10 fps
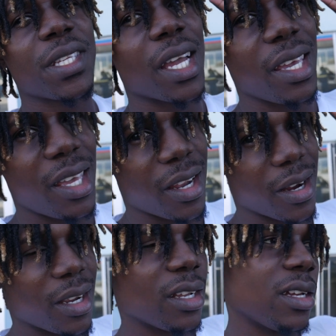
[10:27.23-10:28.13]
bit of
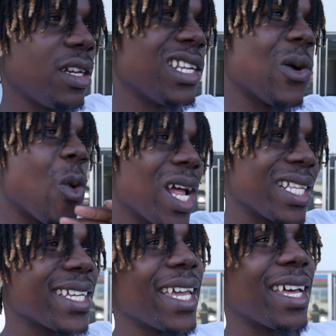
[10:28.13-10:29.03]
ear in a one
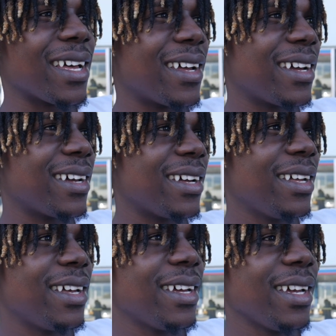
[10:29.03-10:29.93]
tire?
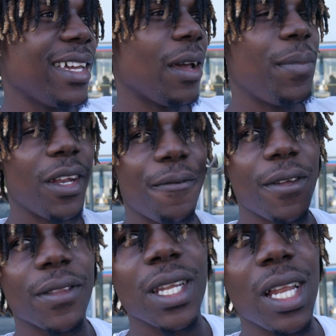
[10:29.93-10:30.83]
You have to pay the
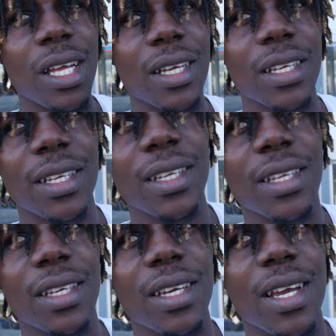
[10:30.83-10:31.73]
$50
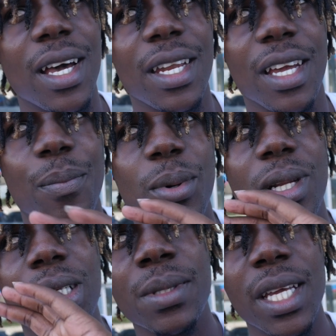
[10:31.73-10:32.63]
and you have to put a
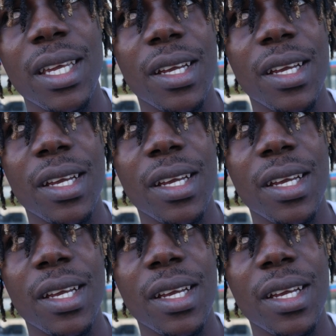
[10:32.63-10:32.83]
little bit of